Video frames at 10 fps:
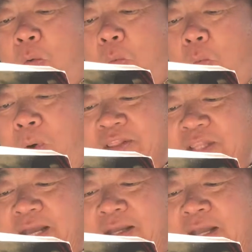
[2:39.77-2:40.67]
One
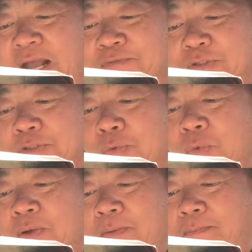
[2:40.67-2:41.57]
day after
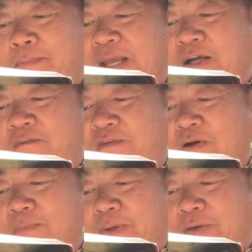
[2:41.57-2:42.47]
school, Maka
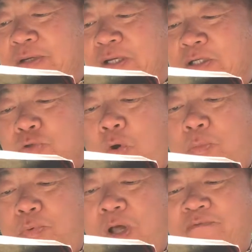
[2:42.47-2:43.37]
Falconberry, a tall
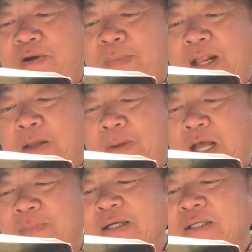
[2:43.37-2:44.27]
blonde from
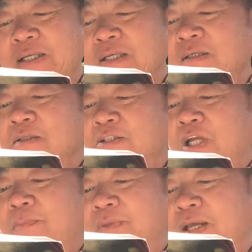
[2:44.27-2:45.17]
Alabama,
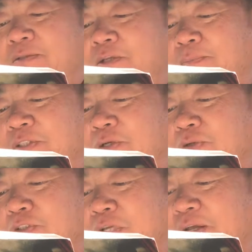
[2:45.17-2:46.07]
stopped in to Mr.
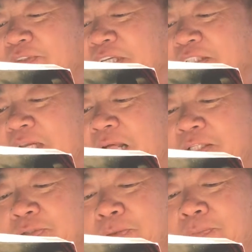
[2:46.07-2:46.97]
Krashovsky's
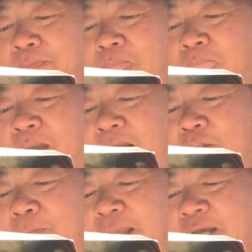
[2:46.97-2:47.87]
classroom. I
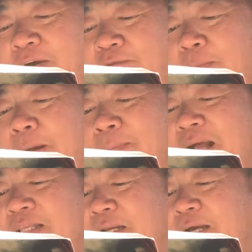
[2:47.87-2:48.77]
knew Maka from my
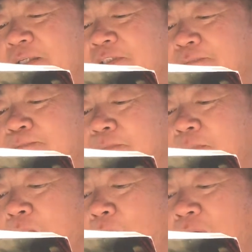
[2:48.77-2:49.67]
math class,
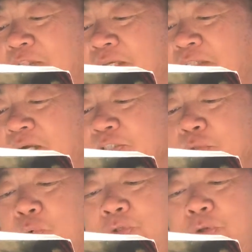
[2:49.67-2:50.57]
while the entire
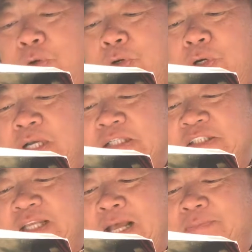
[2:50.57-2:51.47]
school knew her as the
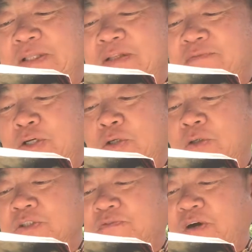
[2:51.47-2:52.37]
captain of the
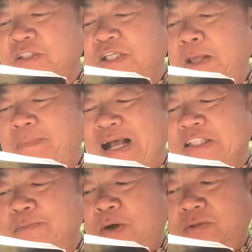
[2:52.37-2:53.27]
girls' varsity
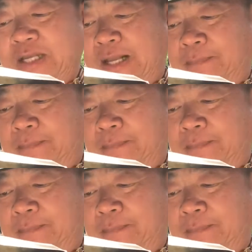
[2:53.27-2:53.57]
basketball team.